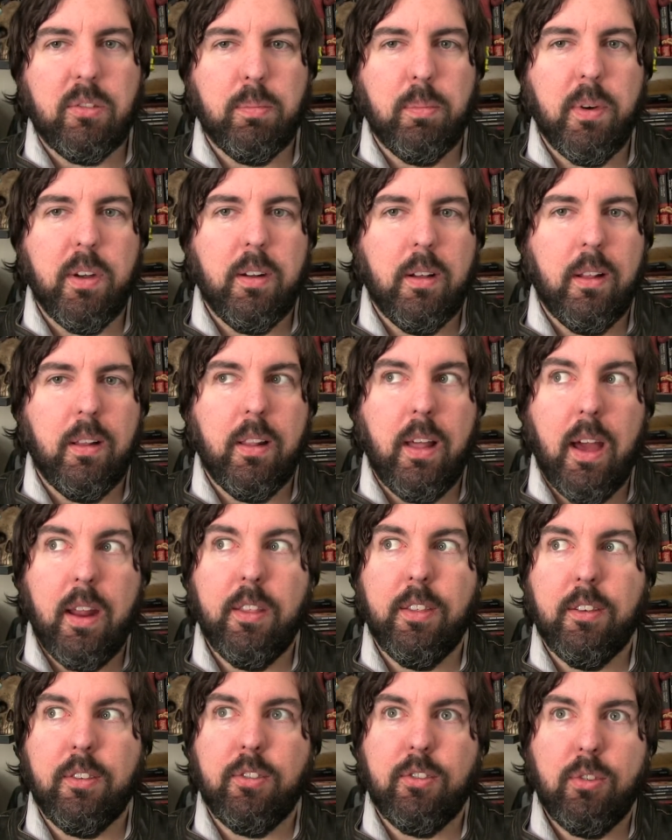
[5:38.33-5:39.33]
but a lot of
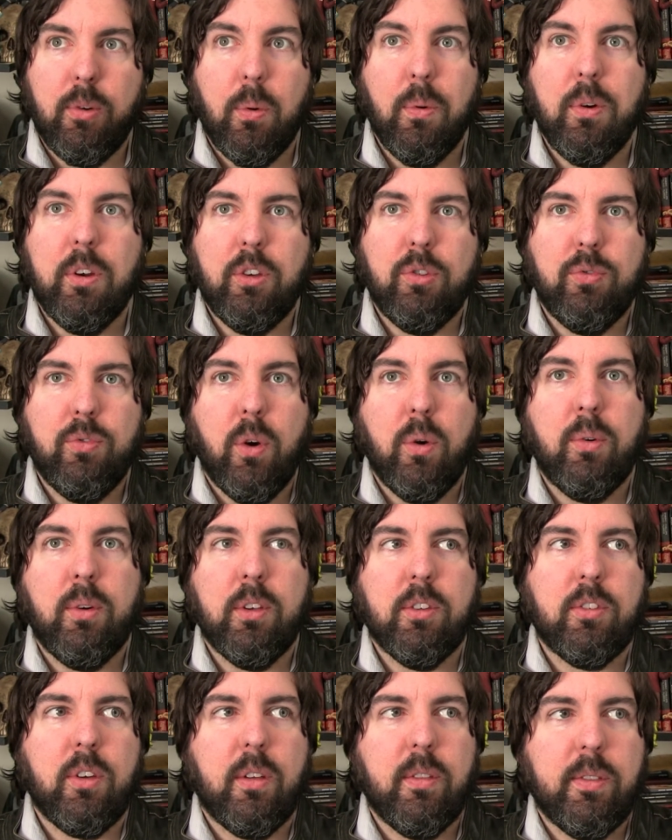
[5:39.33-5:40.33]
the stories
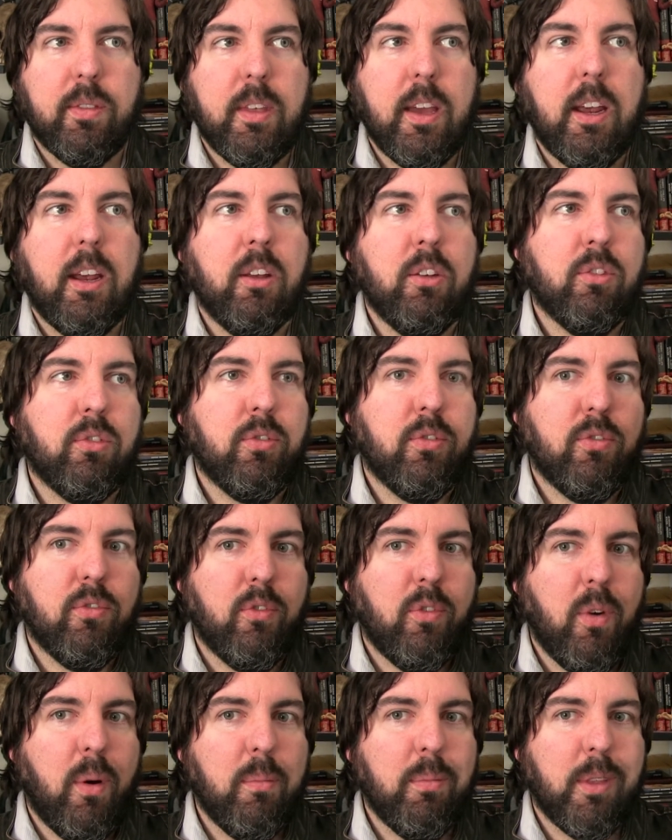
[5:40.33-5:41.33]
focus on things
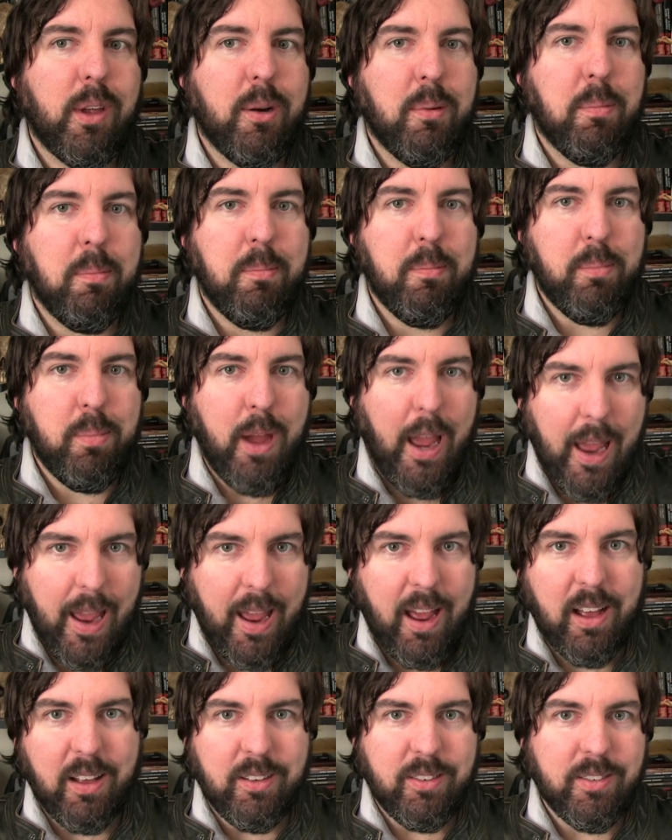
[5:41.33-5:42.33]
from their
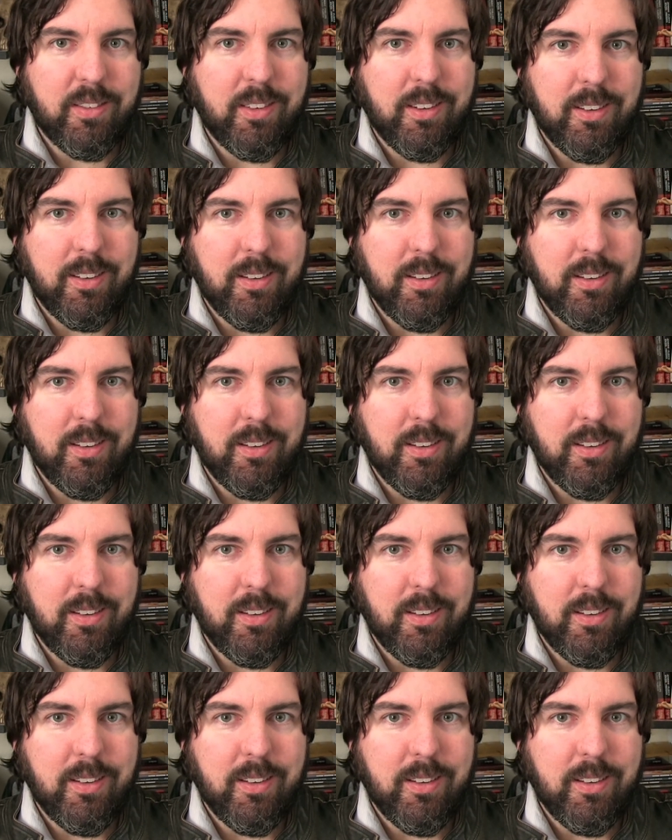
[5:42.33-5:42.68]
past.